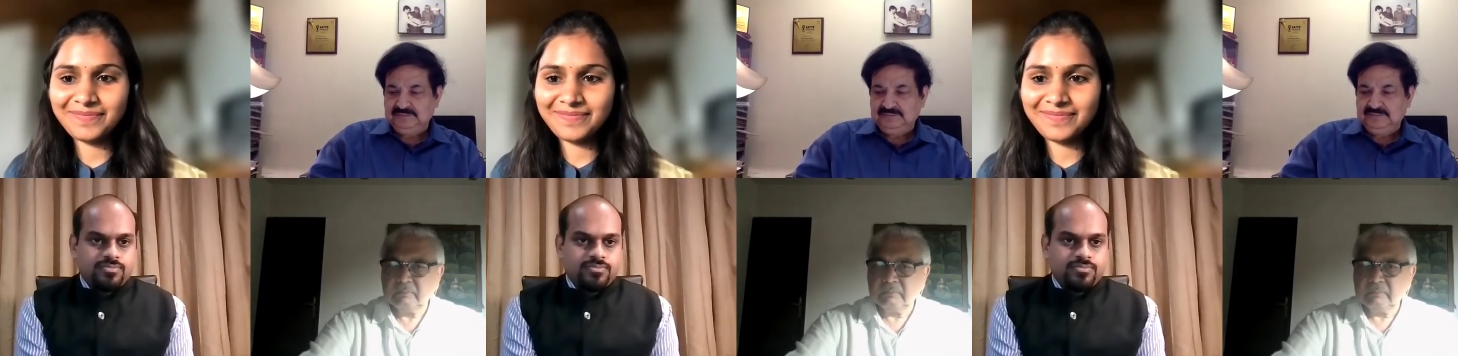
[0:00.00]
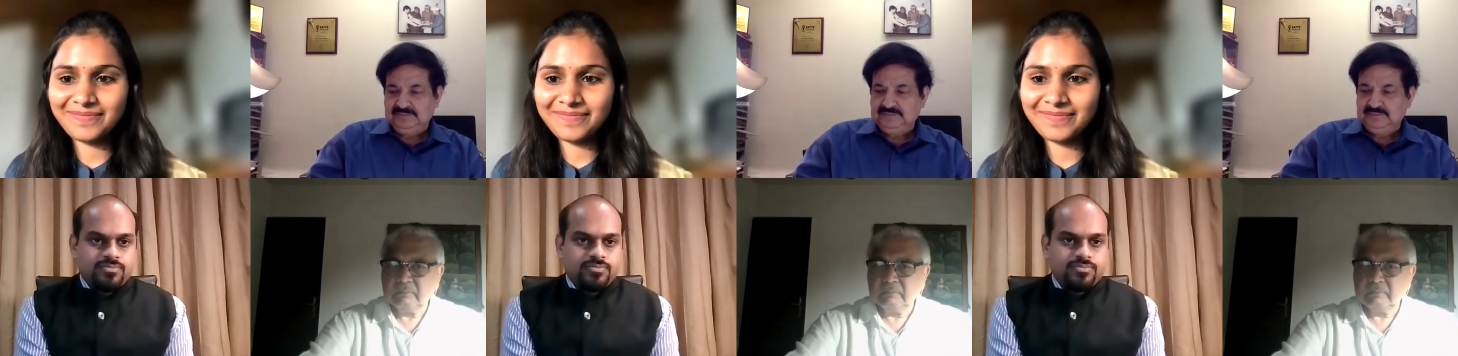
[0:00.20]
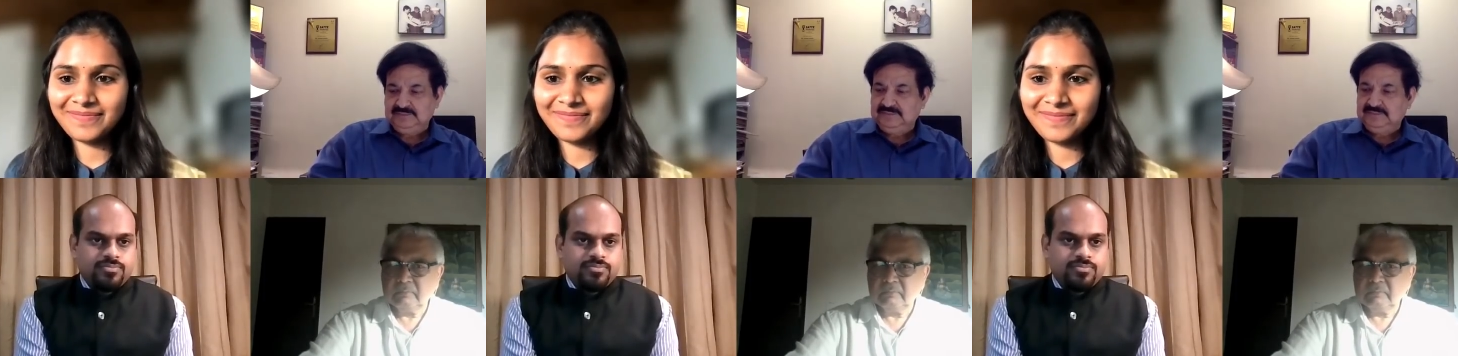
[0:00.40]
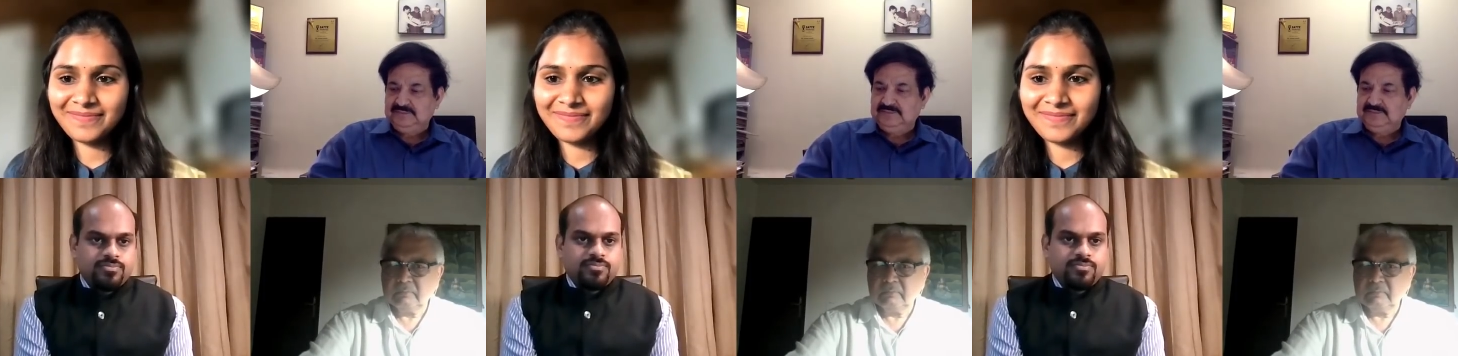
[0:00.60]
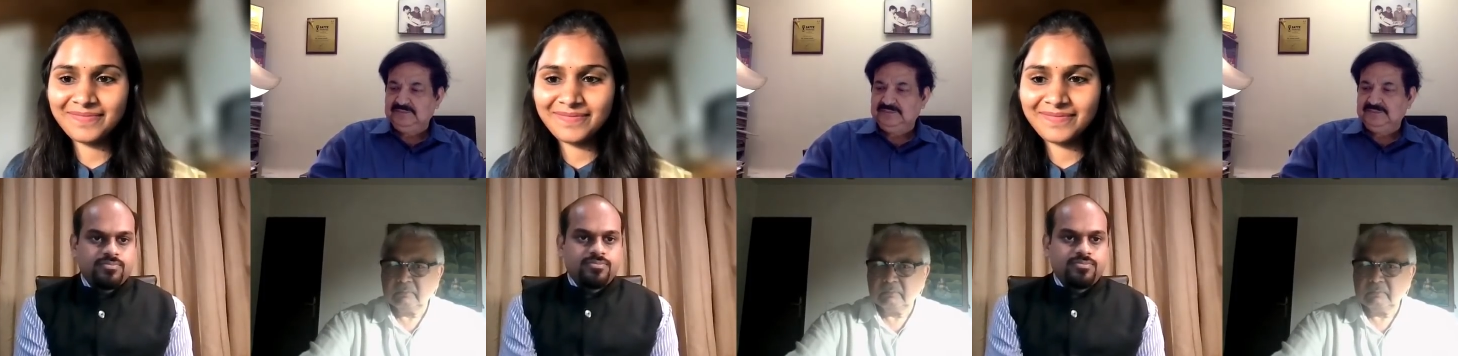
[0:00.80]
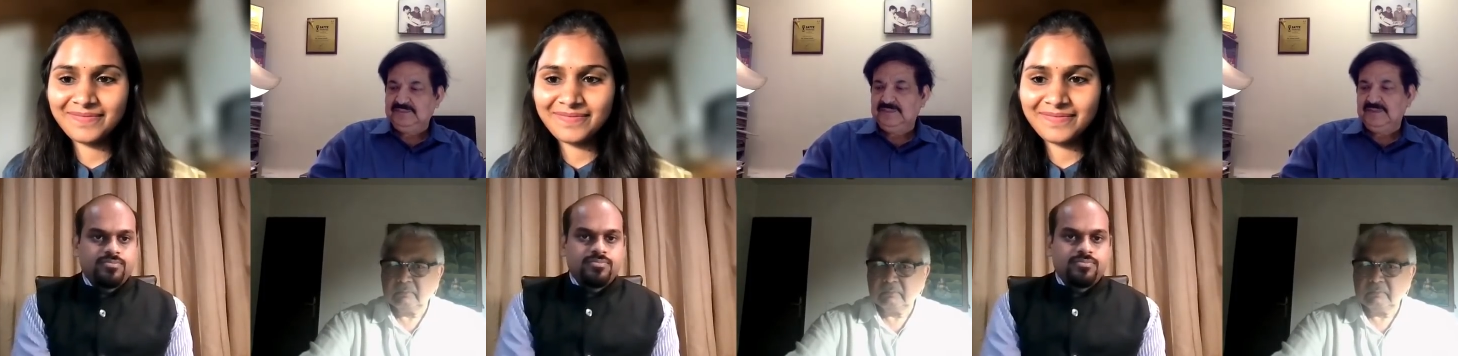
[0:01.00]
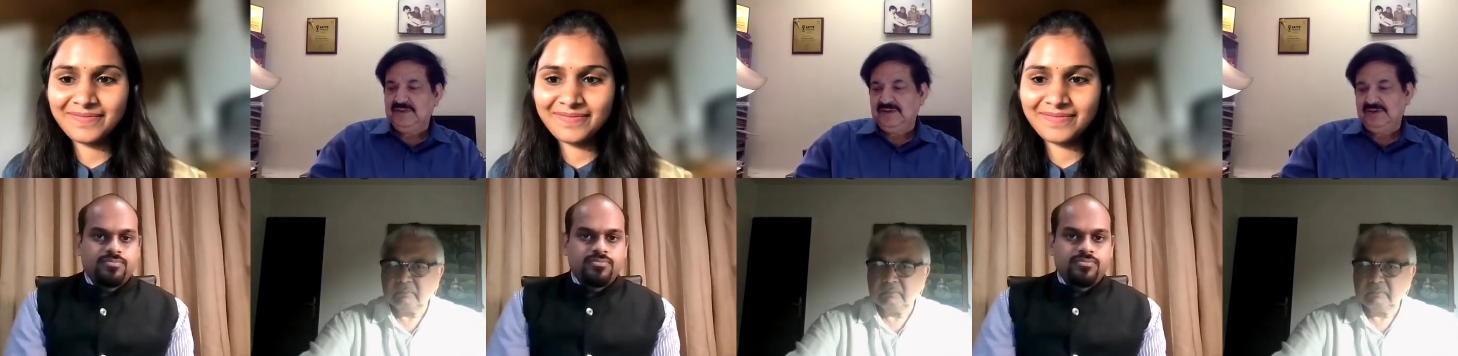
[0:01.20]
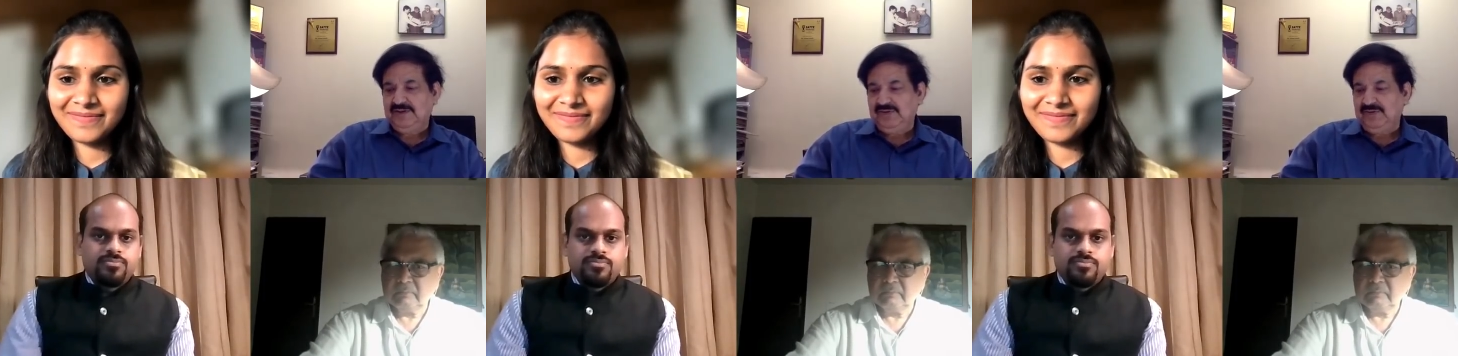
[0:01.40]

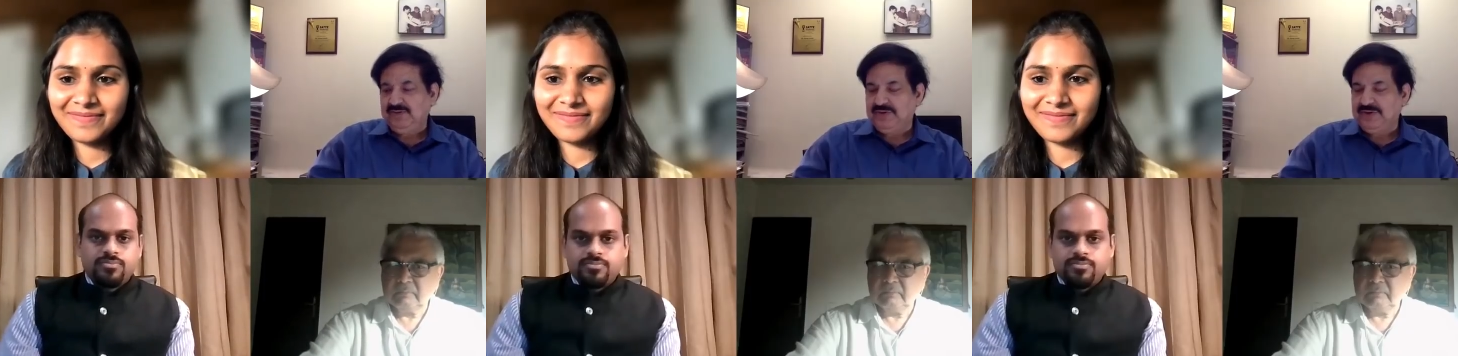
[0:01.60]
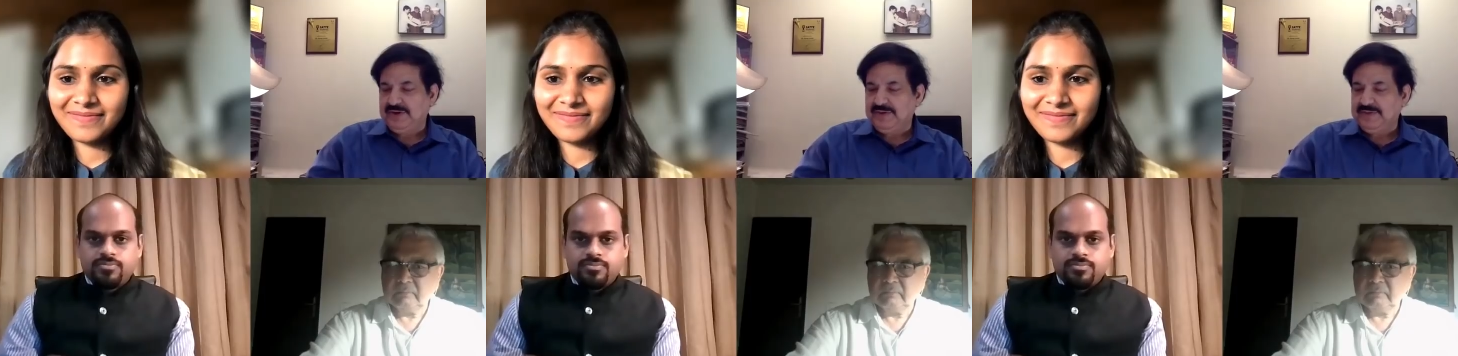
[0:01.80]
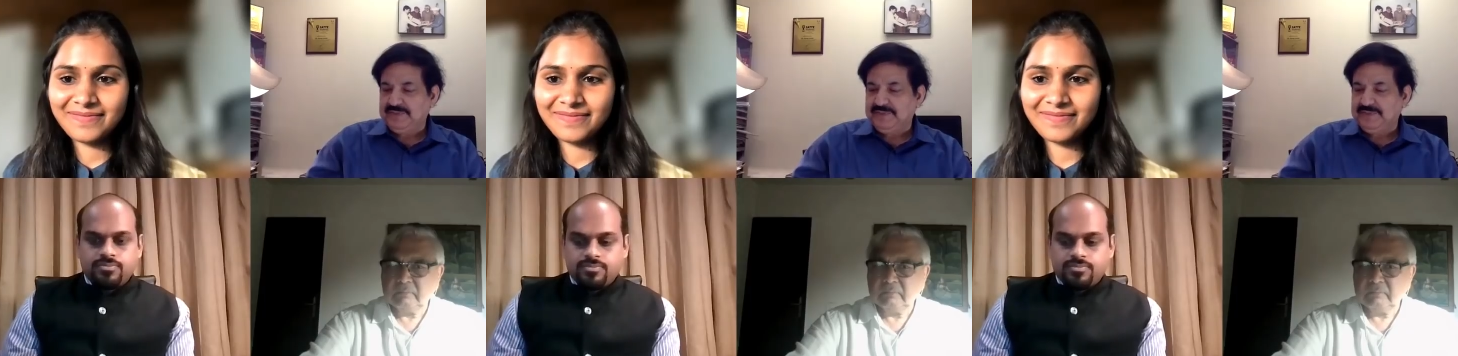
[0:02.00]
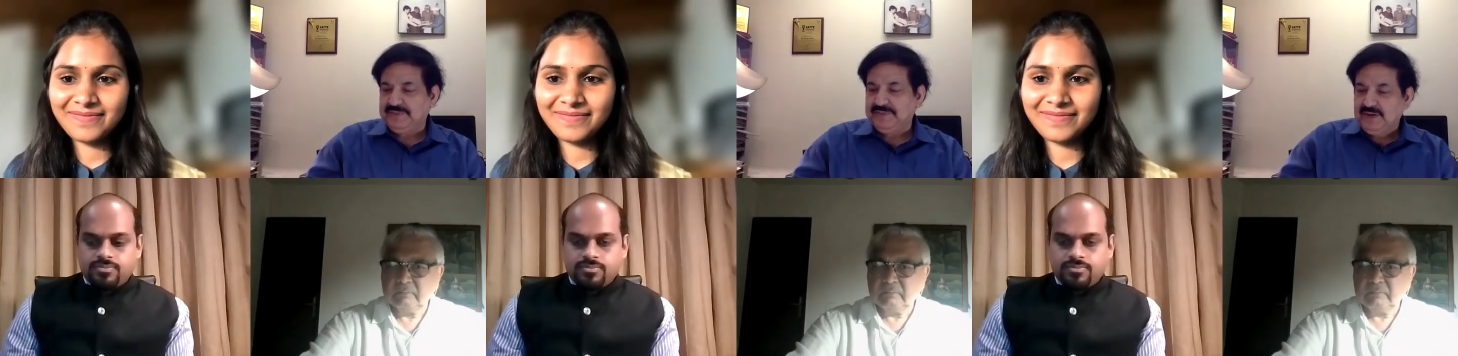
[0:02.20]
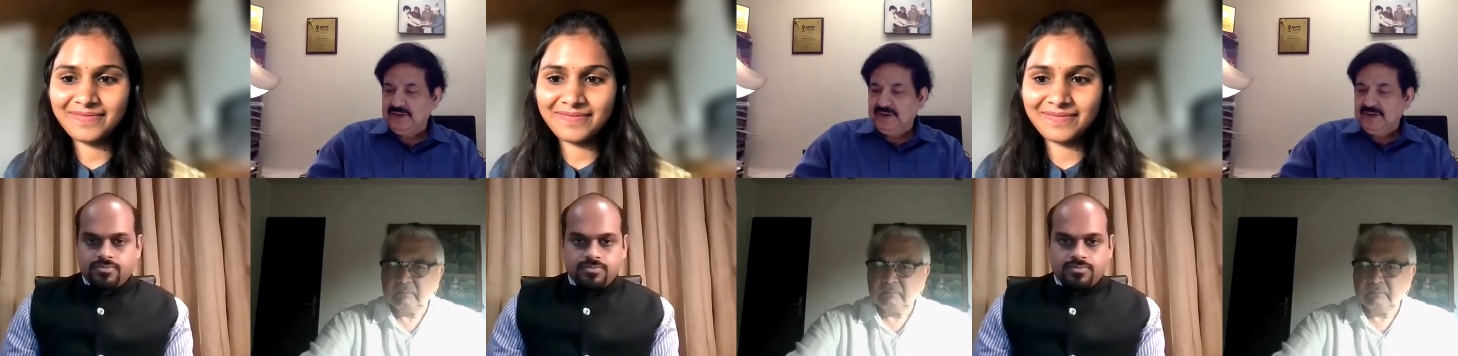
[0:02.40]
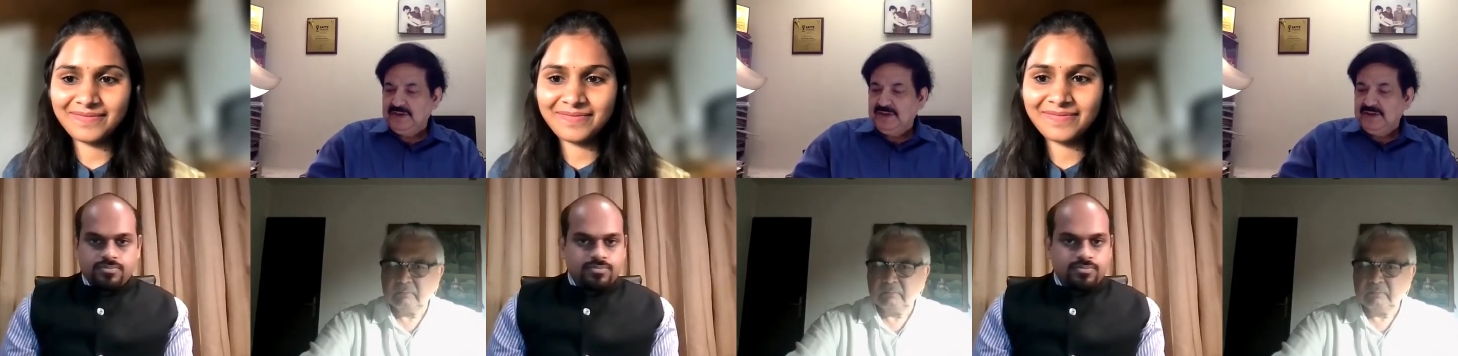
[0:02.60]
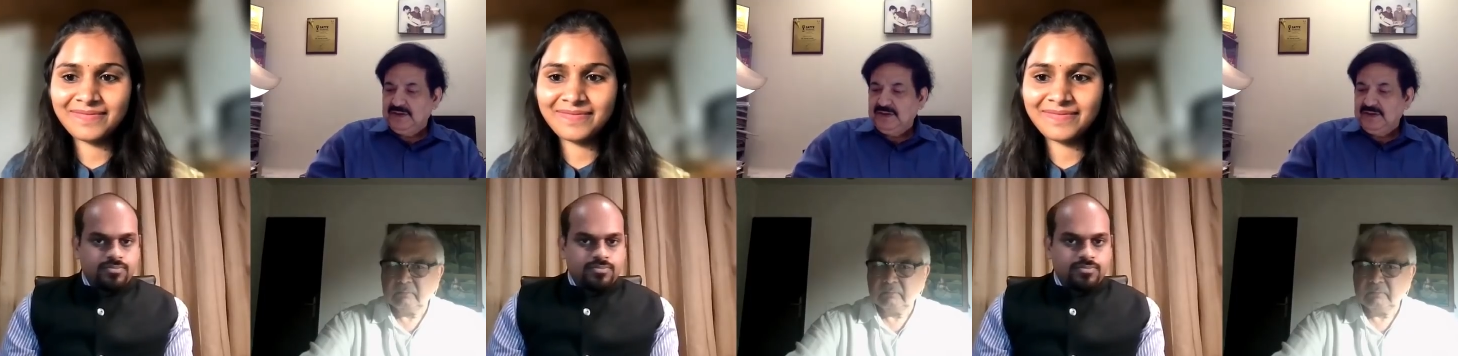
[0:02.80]
No one is speaking in this clip.